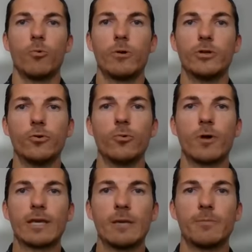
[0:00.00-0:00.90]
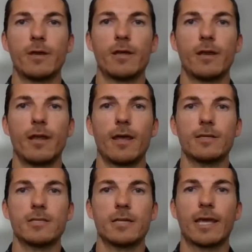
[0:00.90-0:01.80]
We do want to keep it
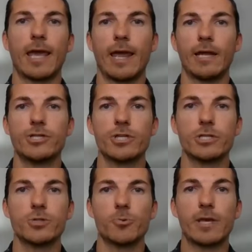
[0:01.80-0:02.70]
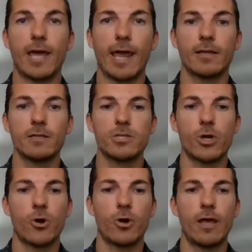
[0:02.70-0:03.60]
as engaged as we can.
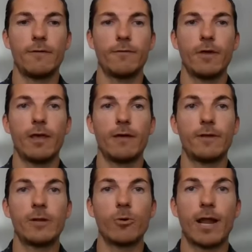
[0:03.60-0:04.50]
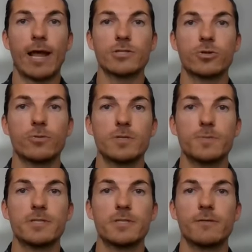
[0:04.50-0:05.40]
So if anyone has
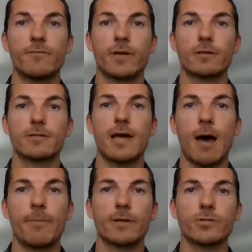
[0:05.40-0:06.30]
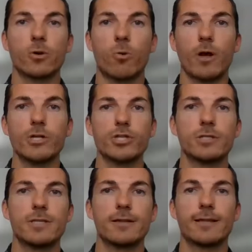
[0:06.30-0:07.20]
specific topics or
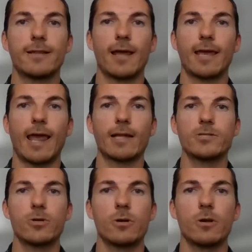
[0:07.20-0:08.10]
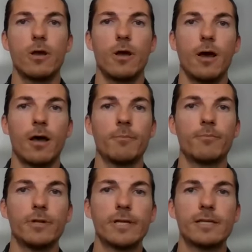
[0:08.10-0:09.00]
questions that they'd like answered,
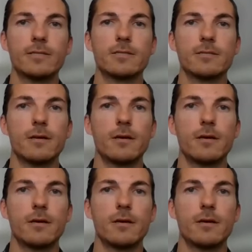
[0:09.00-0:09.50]
please